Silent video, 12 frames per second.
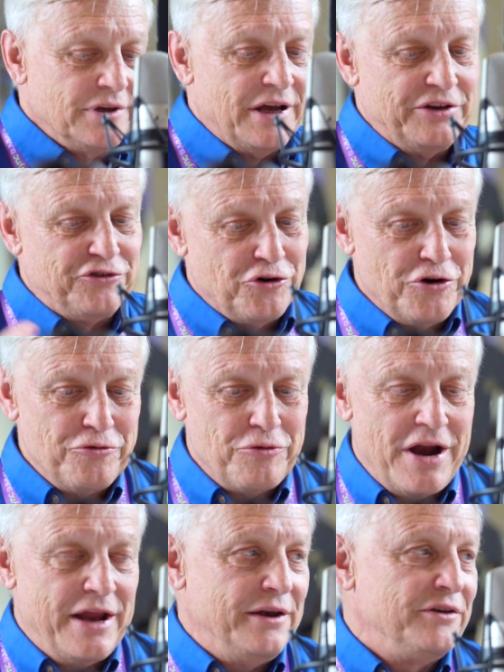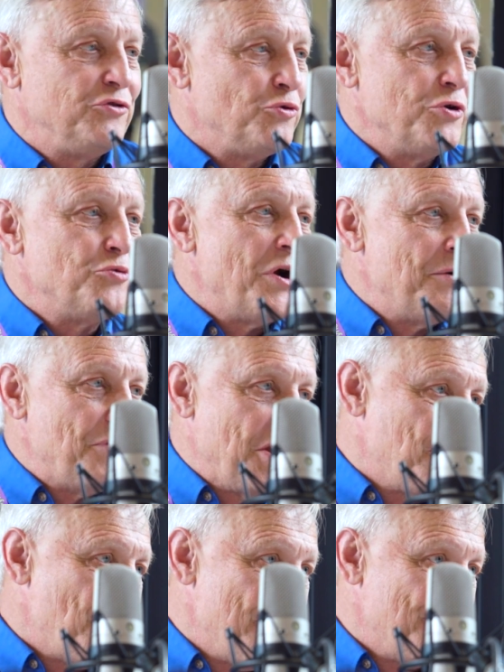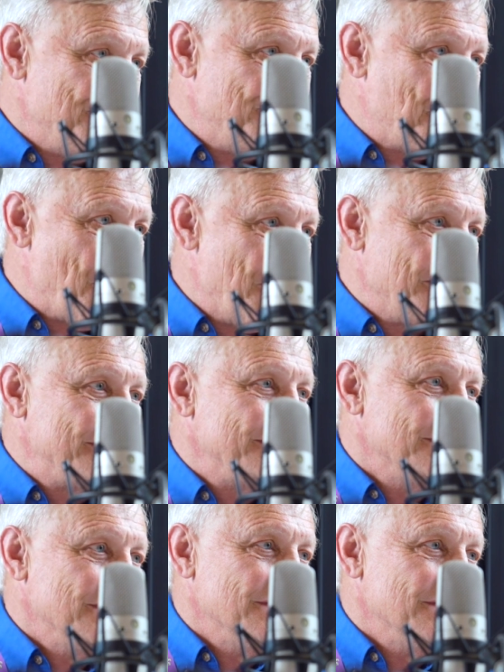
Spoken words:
I turn right toward where my car was parked,